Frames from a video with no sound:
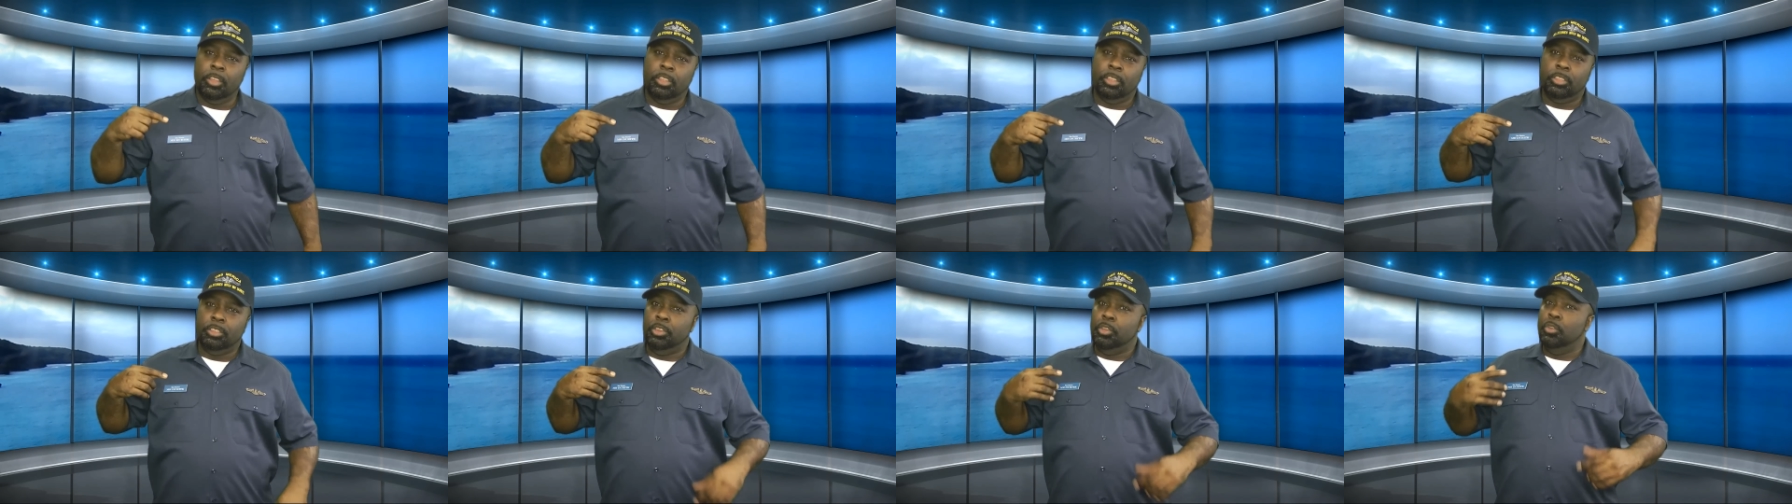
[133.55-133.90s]

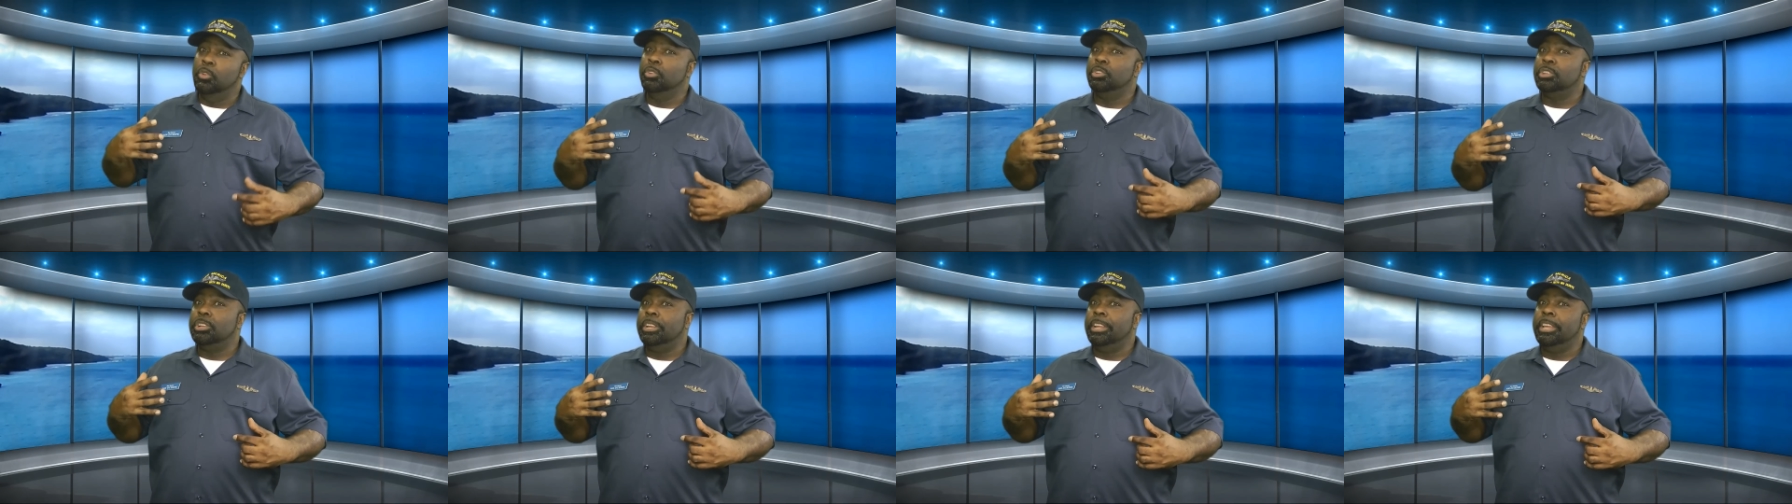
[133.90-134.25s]

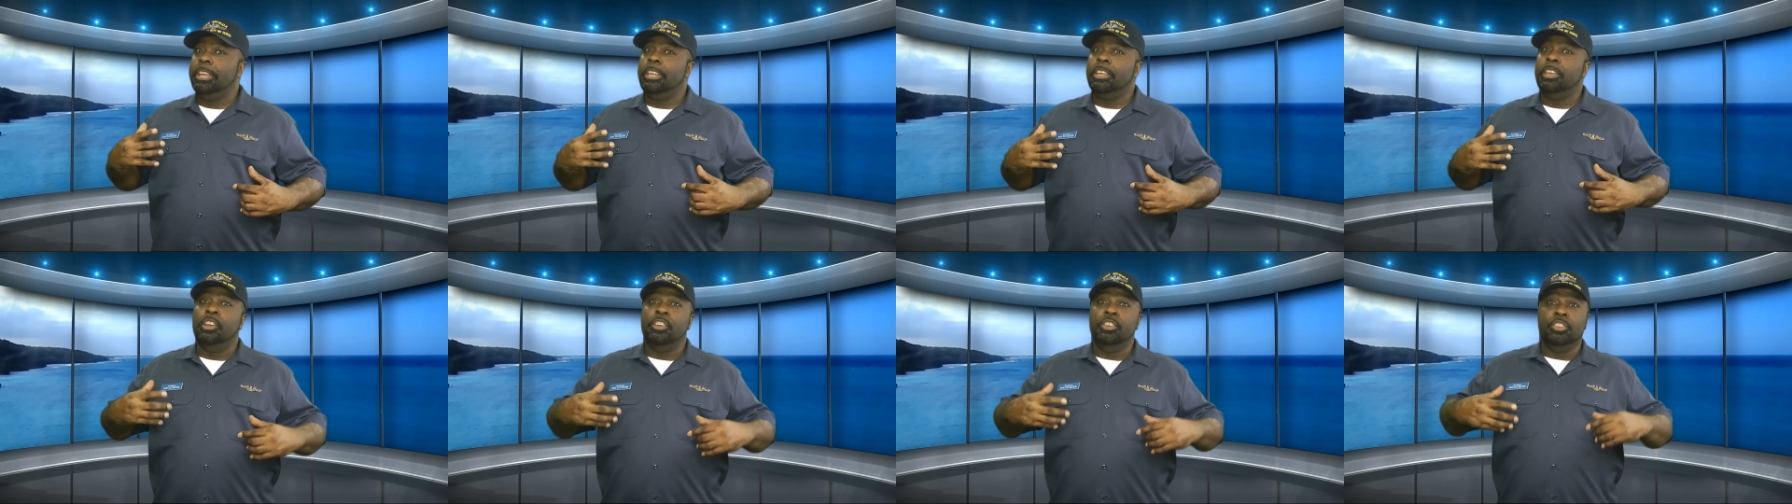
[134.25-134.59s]
Usually,
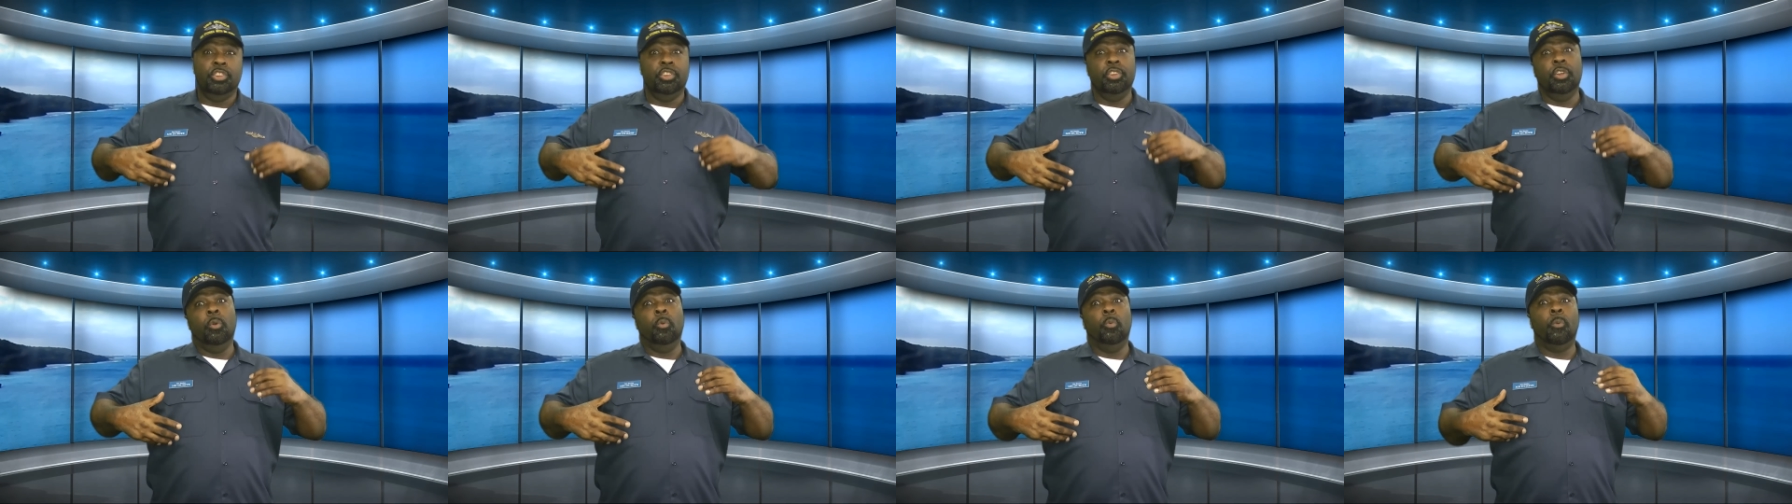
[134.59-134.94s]

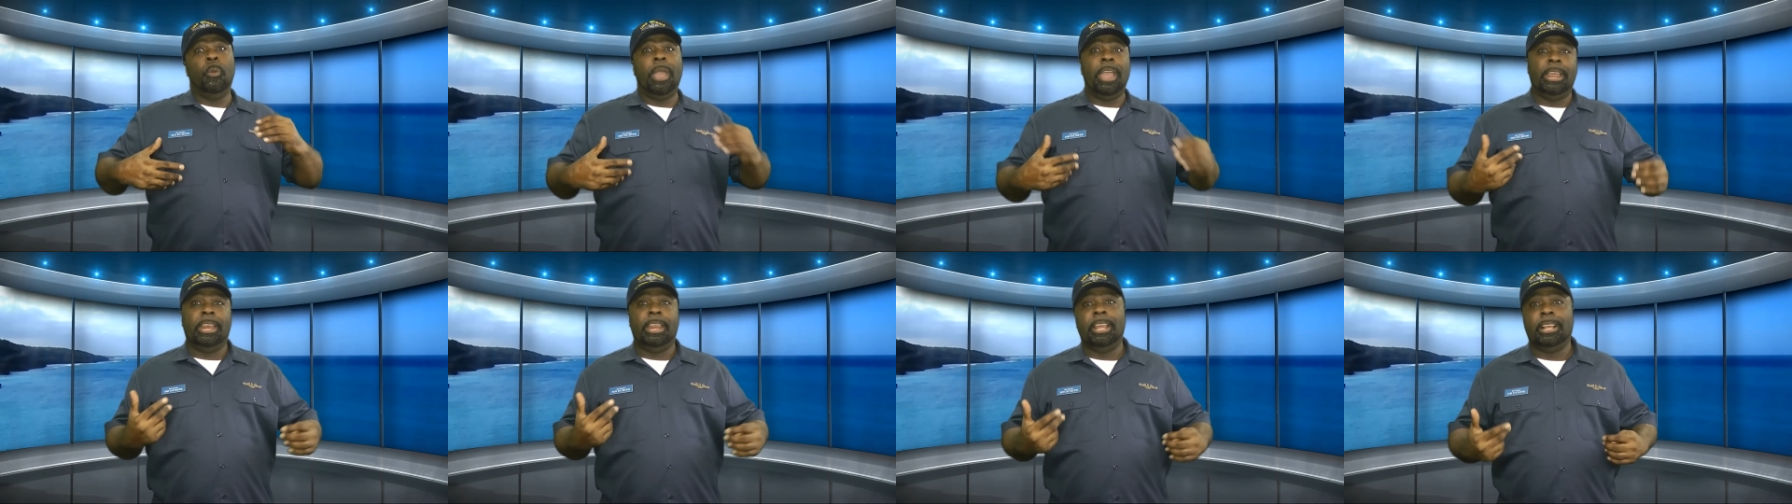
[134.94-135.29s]
you're
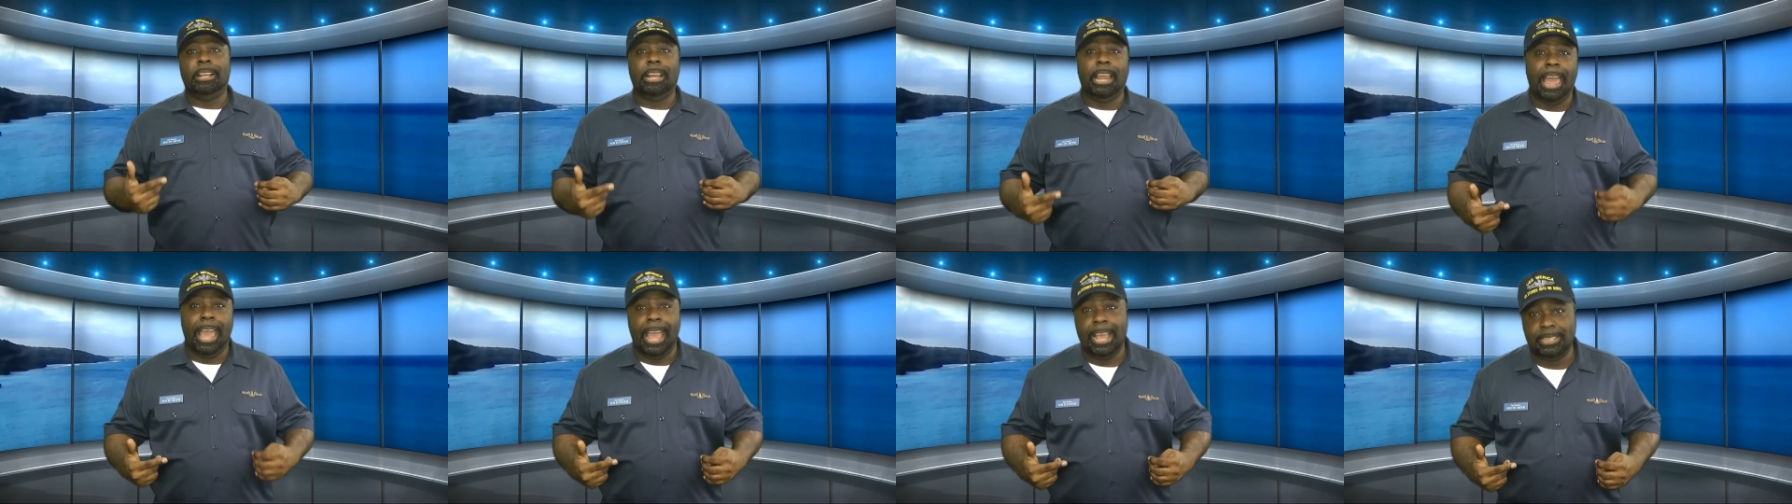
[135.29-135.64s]
waiting
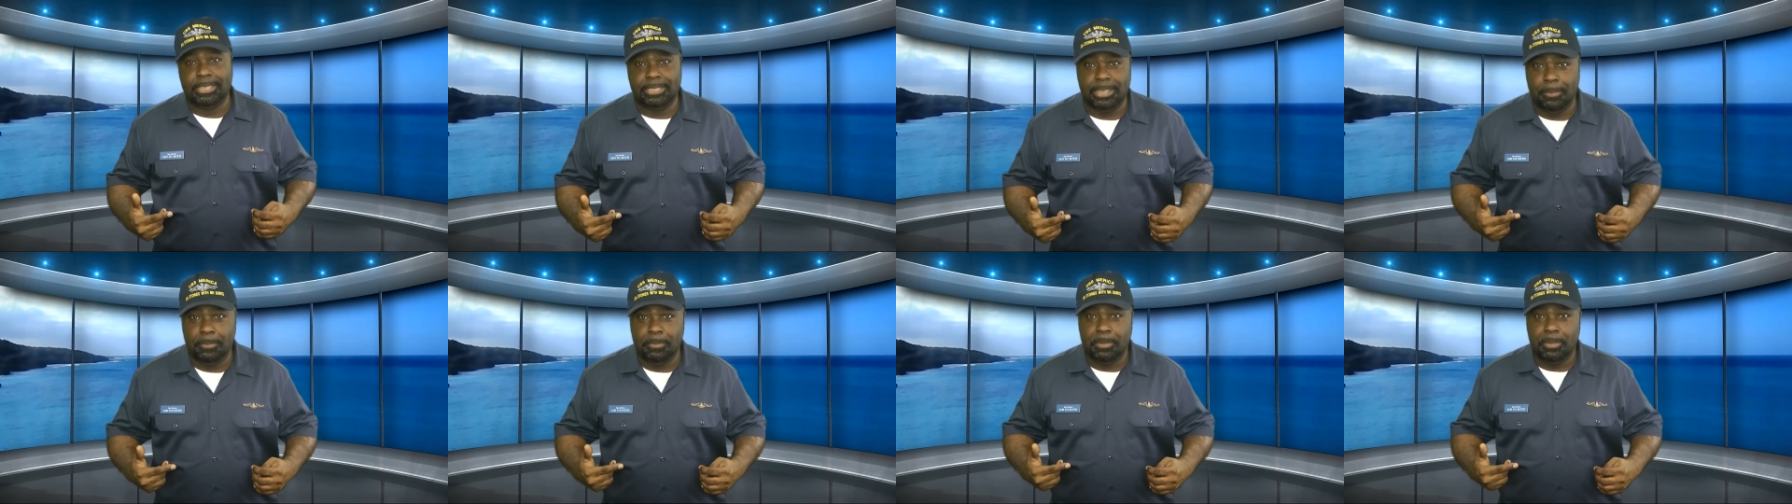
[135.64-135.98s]
class
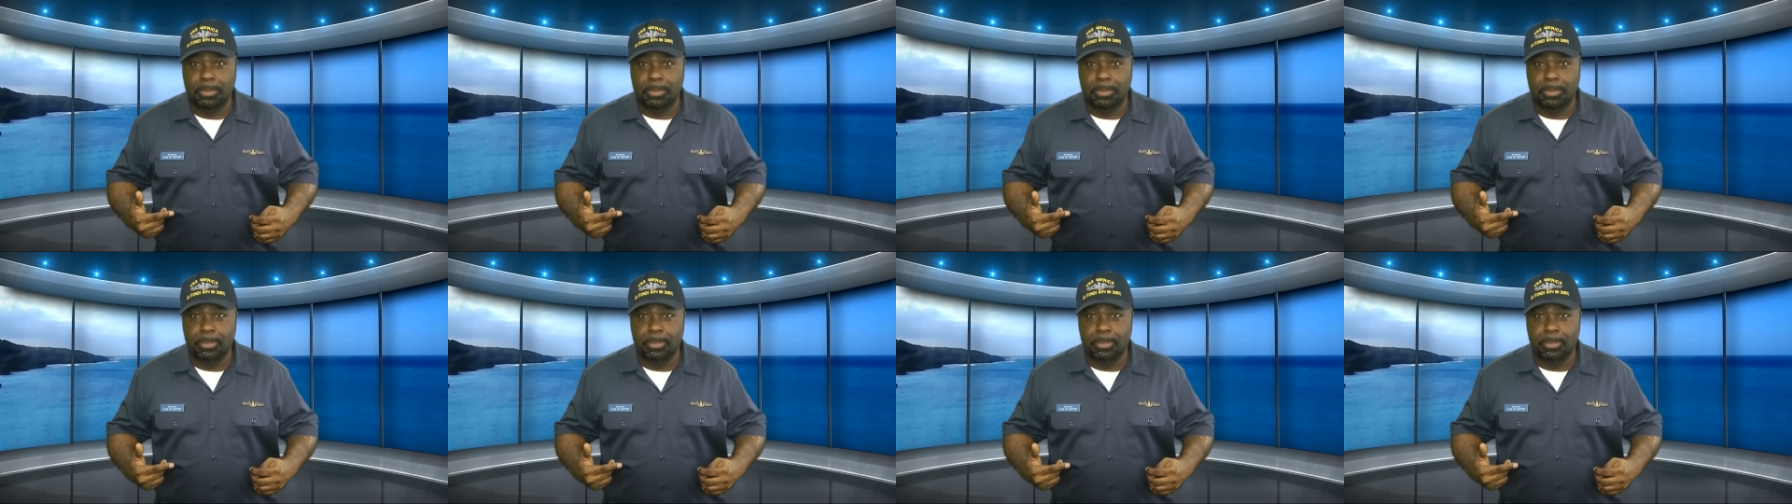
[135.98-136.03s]
up.